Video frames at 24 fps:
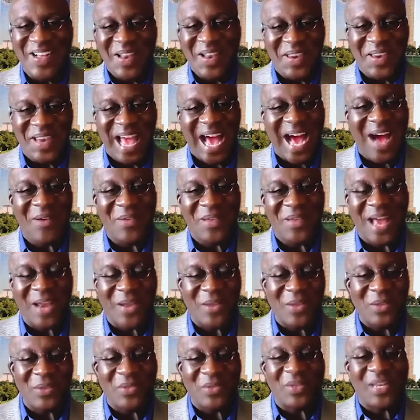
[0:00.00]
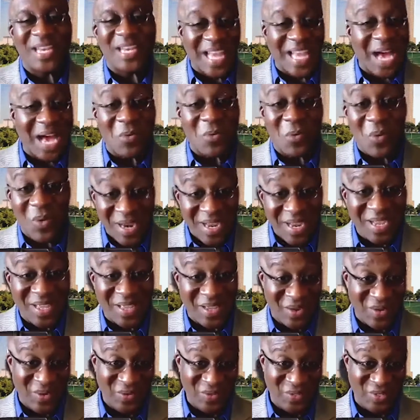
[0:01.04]
now, not only do they not want a
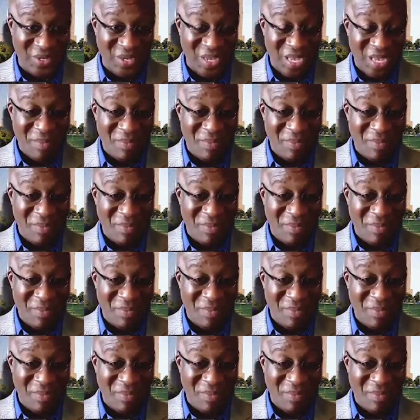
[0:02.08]
coach,